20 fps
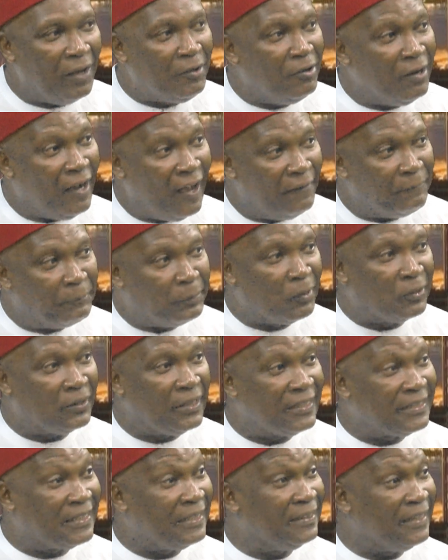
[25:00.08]
you have
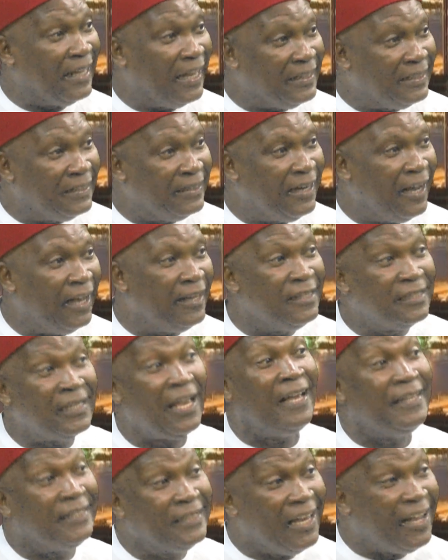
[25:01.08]
protests in Nigeria, it's
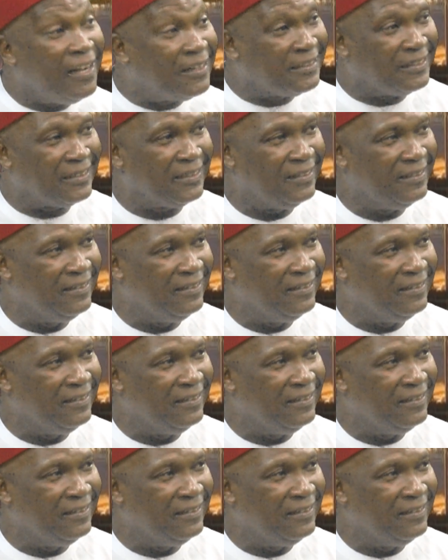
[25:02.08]
hijacked